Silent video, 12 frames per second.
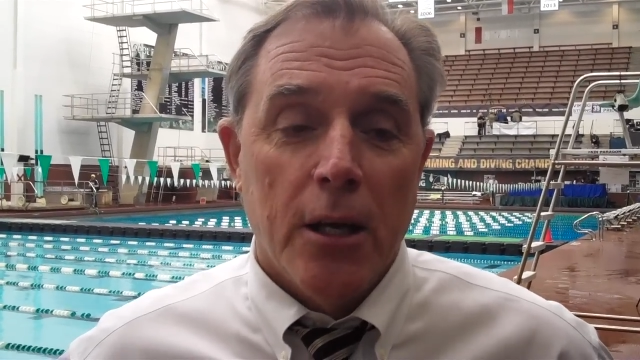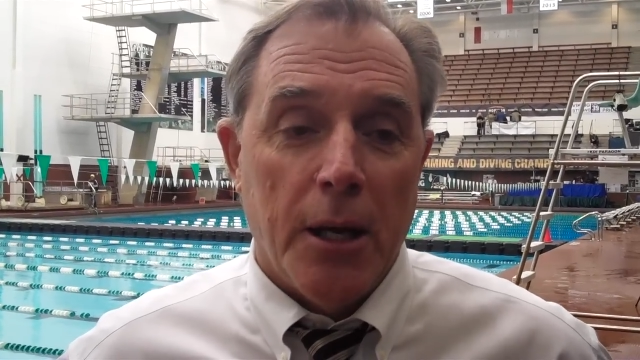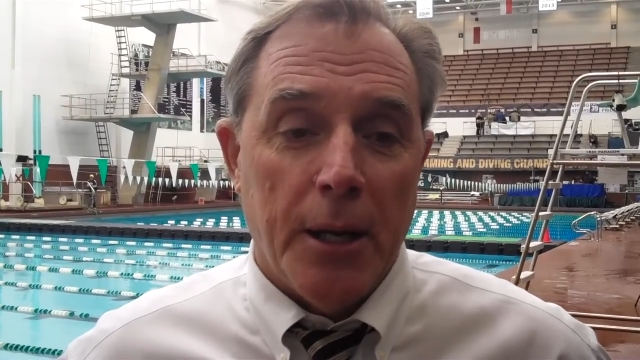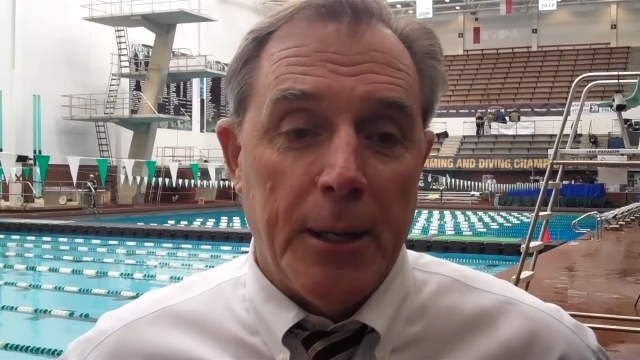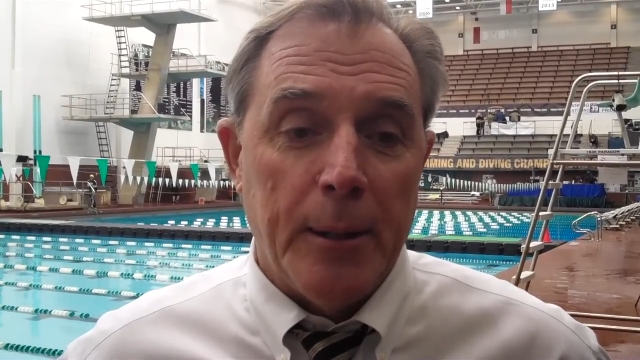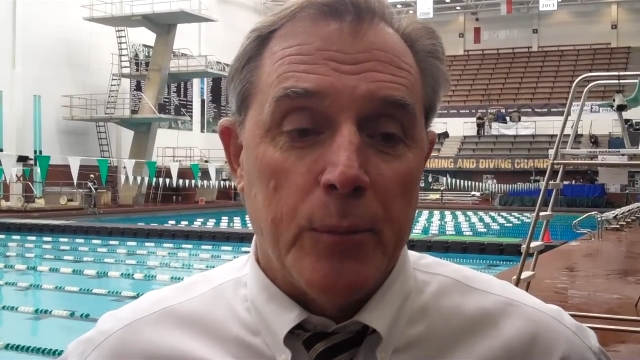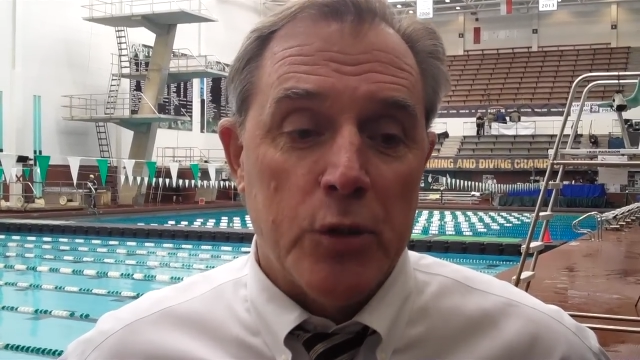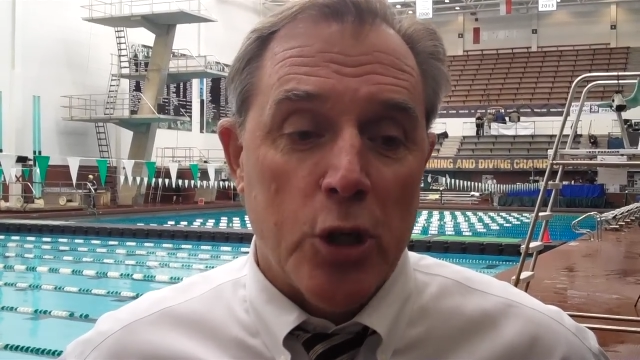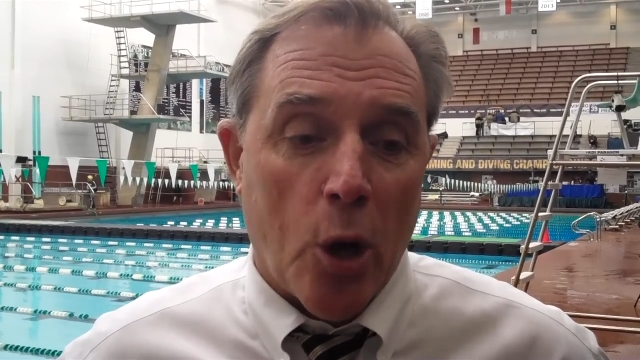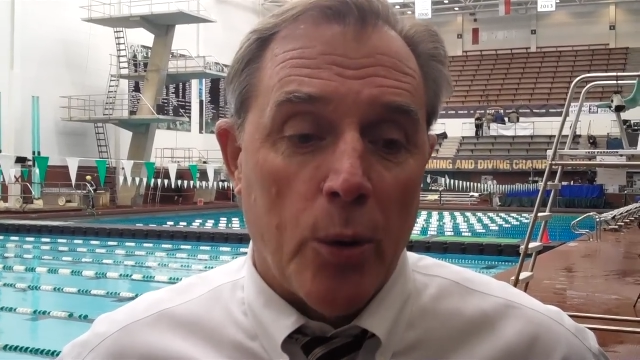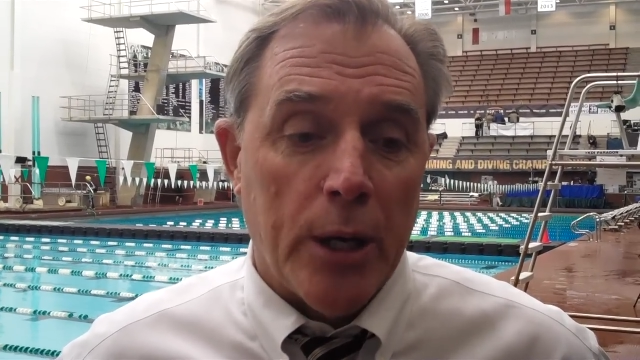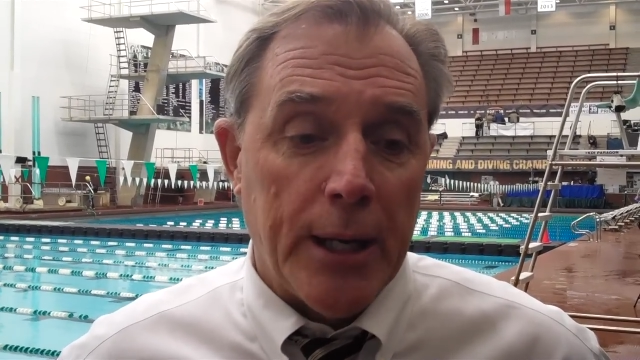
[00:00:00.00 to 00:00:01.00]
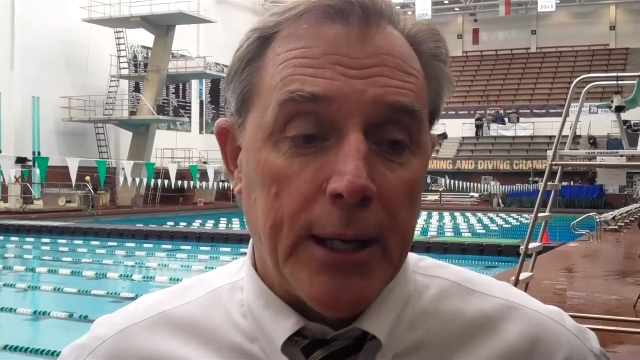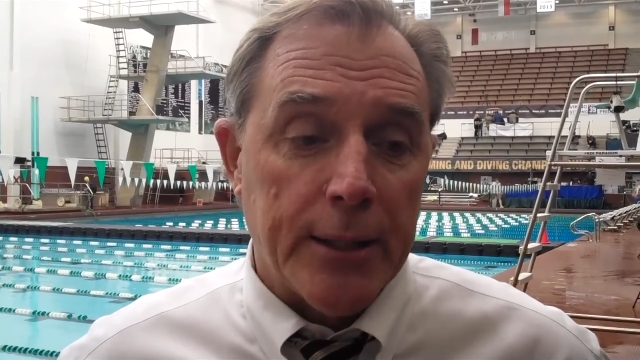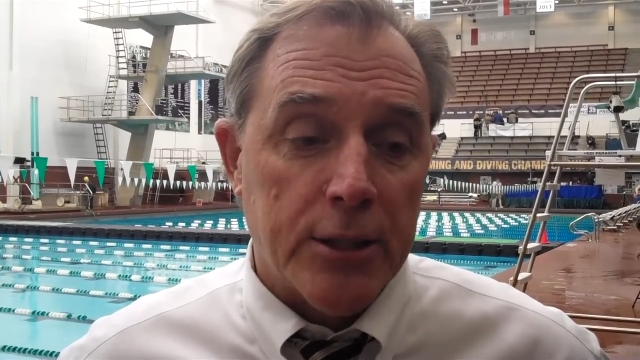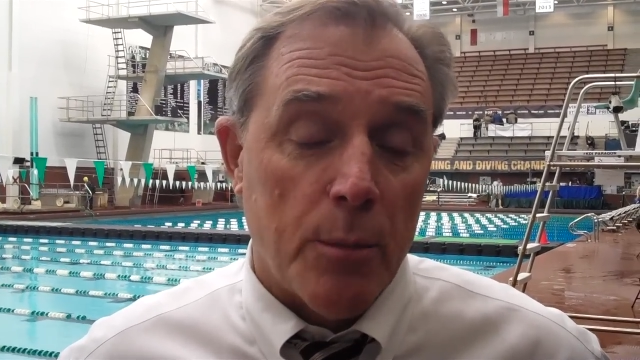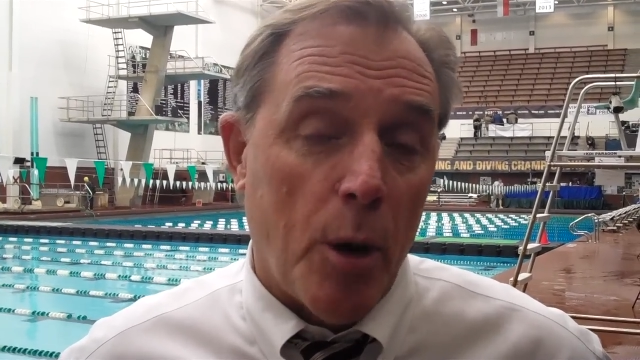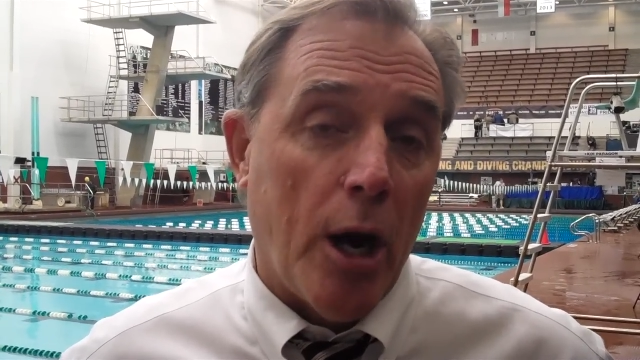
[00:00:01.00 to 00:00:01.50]
Um, so
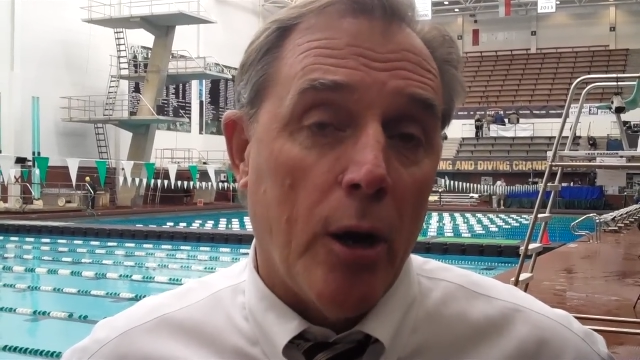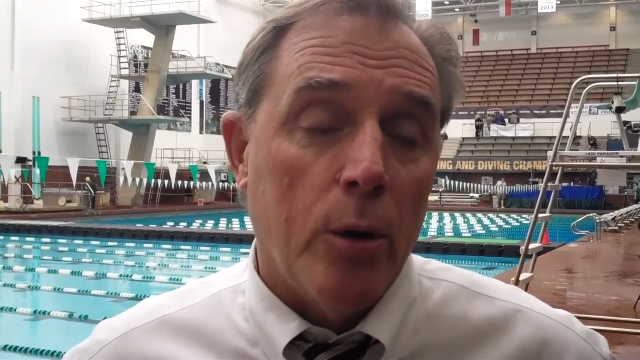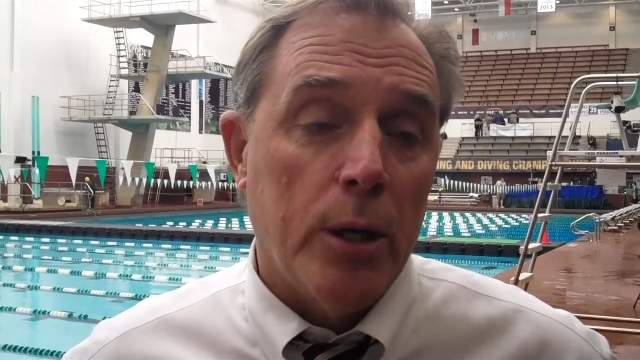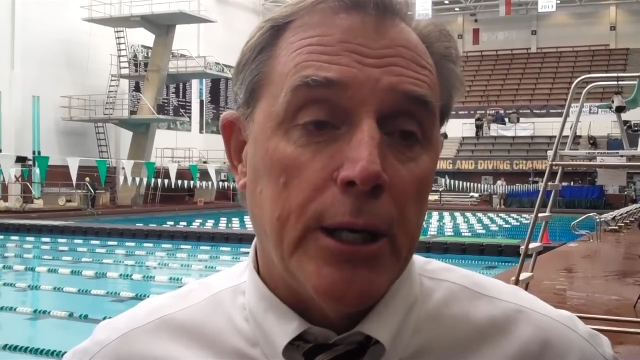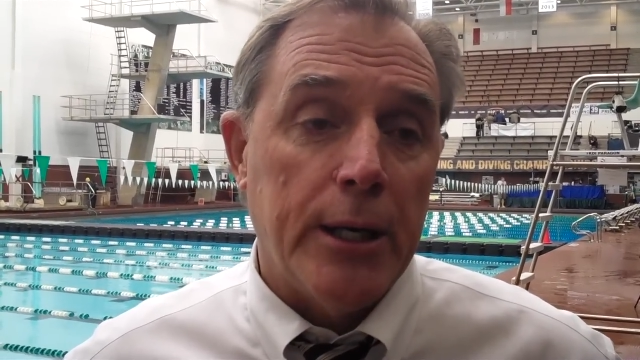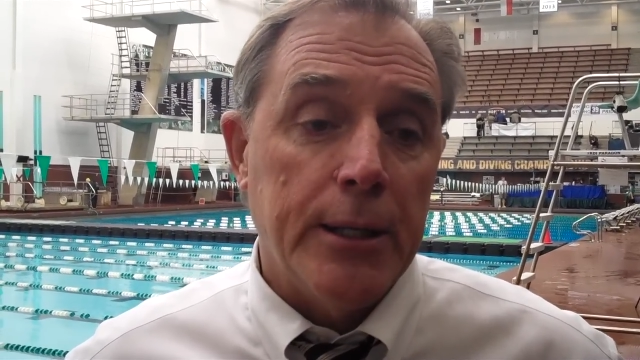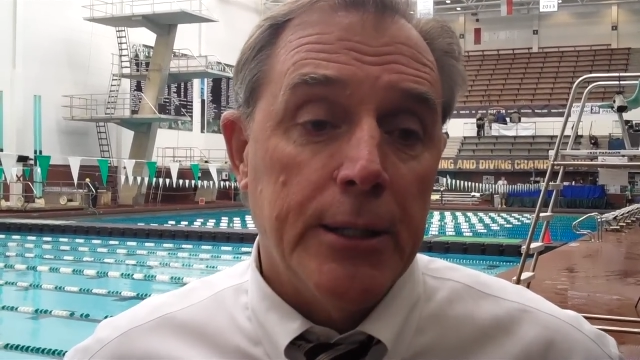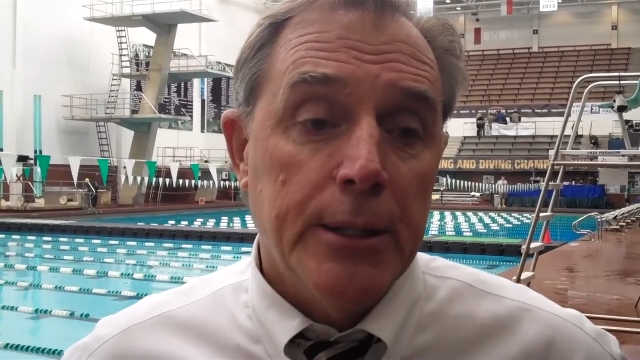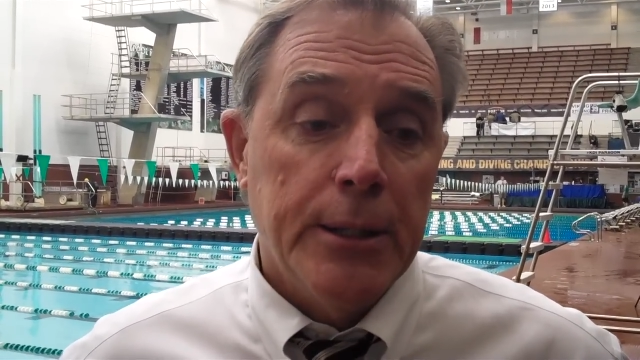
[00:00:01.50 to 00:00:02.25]
uh, tomorrow uh,